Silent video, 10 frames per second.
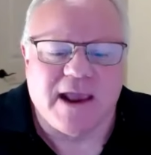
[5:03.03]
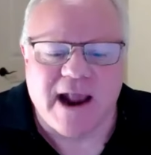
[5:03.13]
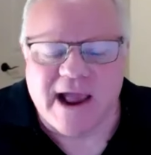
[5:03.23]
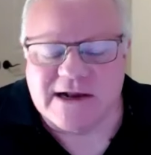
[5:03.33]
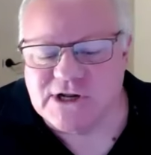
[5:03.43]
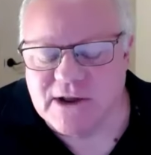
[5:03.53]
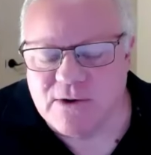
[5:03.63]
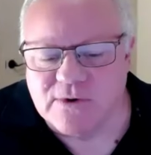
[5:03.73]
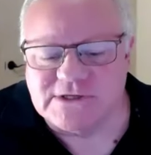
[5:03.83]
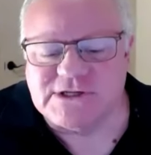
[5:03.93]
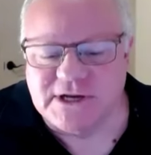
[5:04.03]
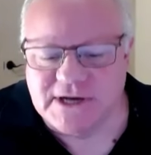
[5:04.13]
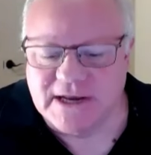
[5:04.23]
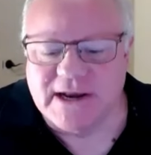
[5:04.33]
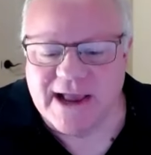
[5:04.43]
And I actually was
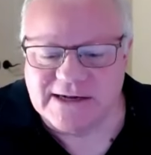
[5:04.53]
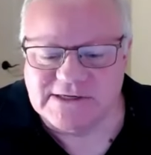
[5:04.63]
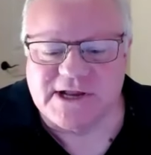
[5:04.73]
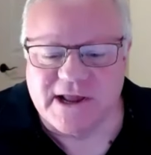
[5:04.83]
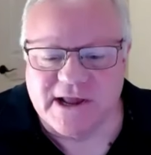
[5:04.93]
sitting next to